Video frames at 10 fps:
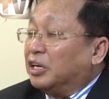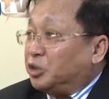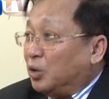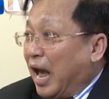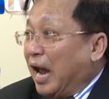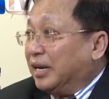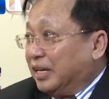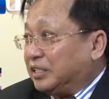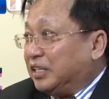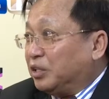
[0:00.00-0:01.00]
July
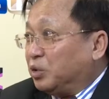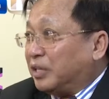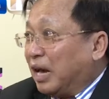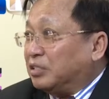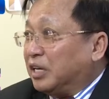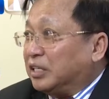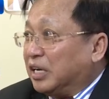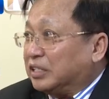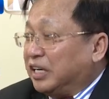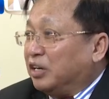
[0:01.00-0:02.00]
this year,
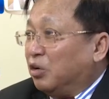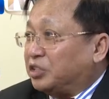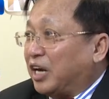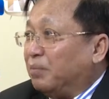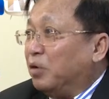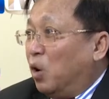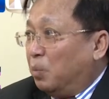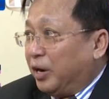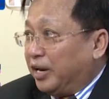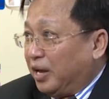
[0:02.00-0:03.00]
2013, Ho Tram
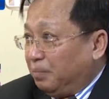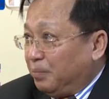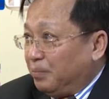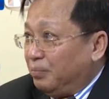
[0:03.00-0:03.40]
opening up.